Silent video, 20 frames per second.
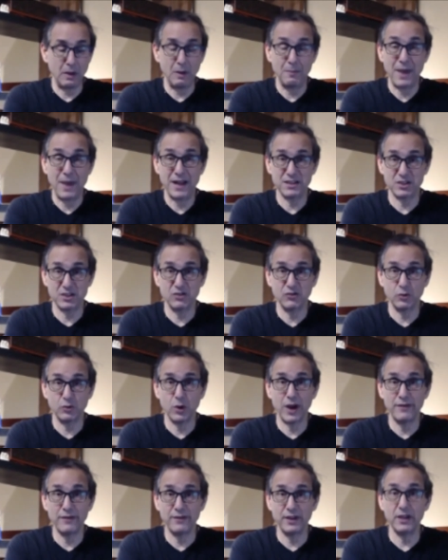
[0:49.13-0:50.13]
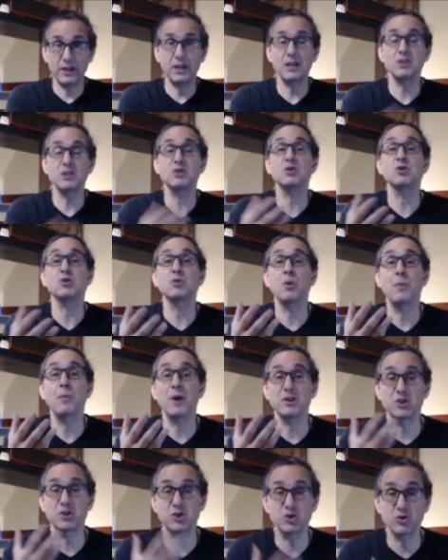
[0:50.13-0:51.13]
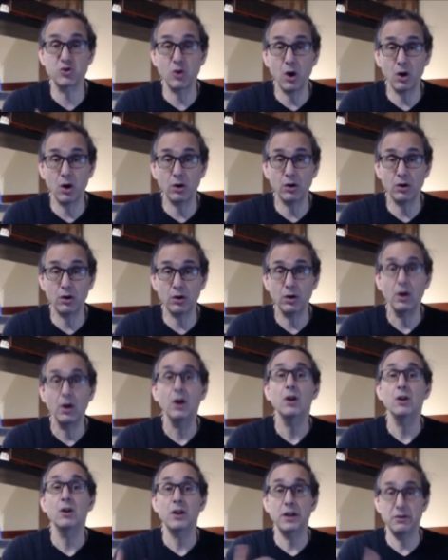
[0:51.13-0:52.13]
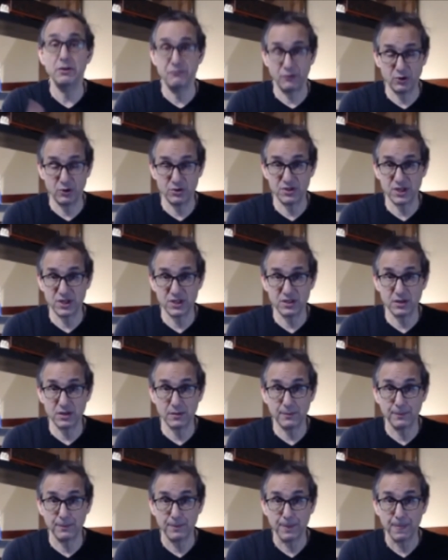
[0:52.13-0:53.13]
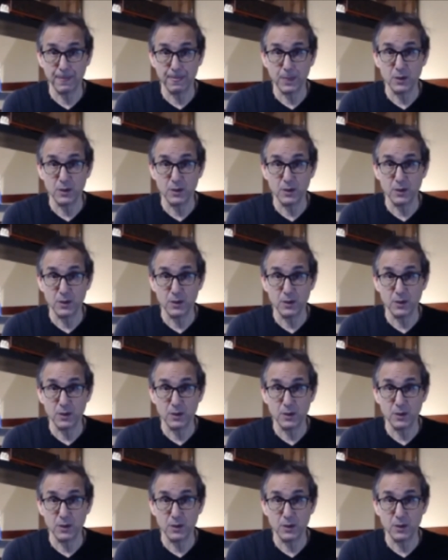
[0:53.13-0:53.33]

medicine through IV is much stronger for your system